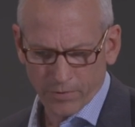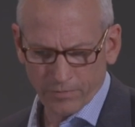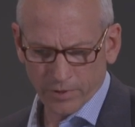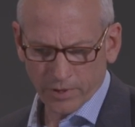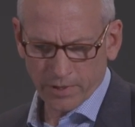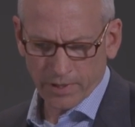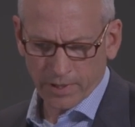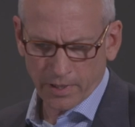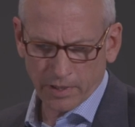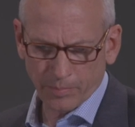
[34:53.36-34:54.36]
We've looked at the
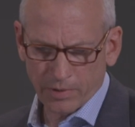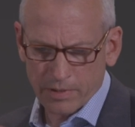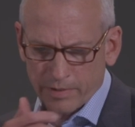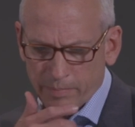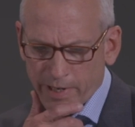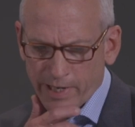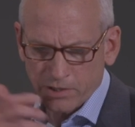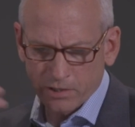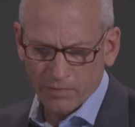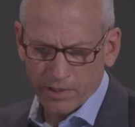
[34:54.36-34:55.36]
contemporary
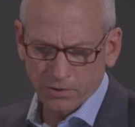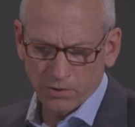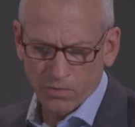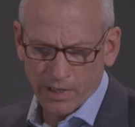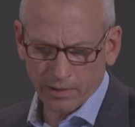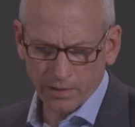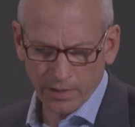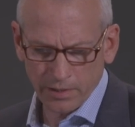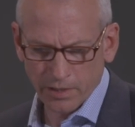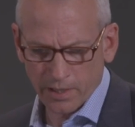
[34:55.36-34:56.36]
mask of Oscar Wilde
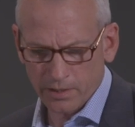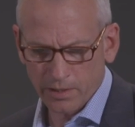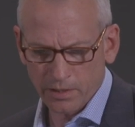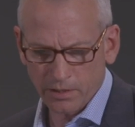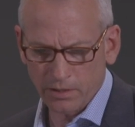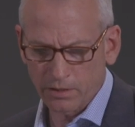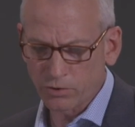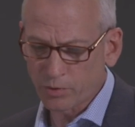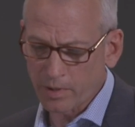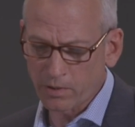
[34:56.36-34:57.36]
and Isak Dinesen,
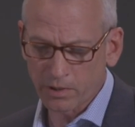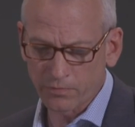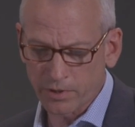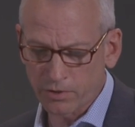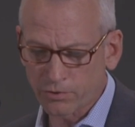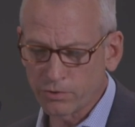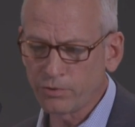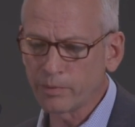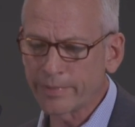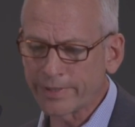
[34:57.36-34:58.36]
who spoke of the
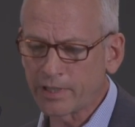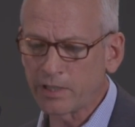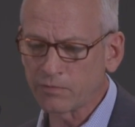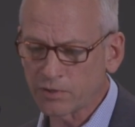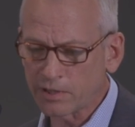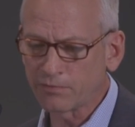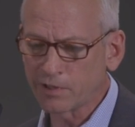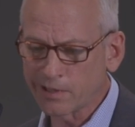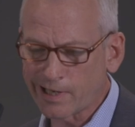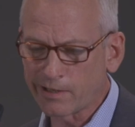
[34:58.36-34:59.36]
true humility of
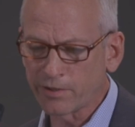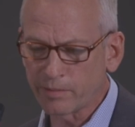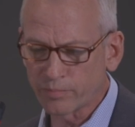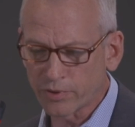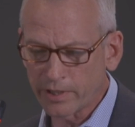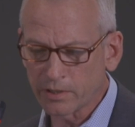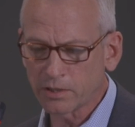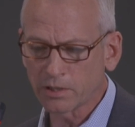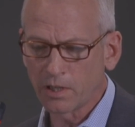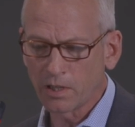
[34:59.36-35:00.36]
self denial that
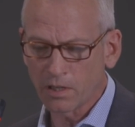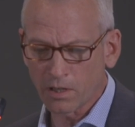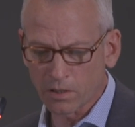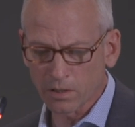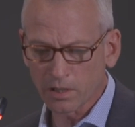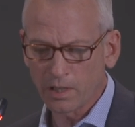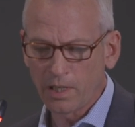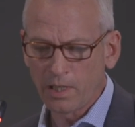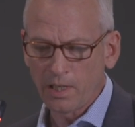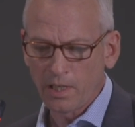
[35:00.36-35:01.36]
brings all
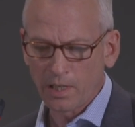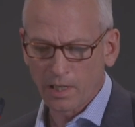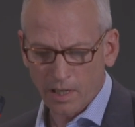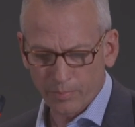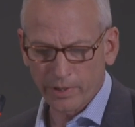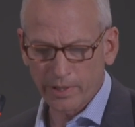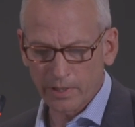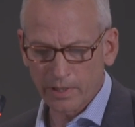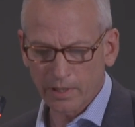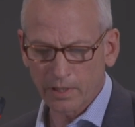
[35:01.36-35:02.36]

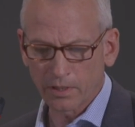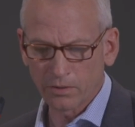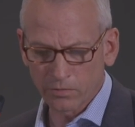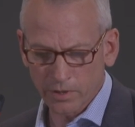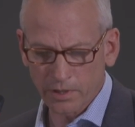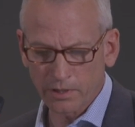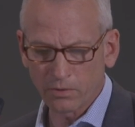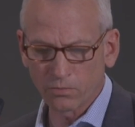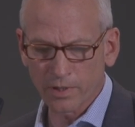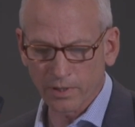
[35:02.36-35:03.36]
comprehending
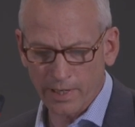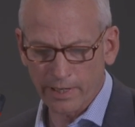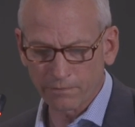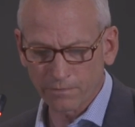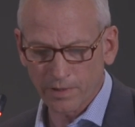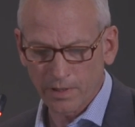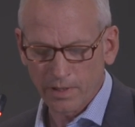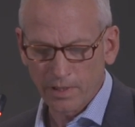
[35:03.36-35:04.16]
unity with life.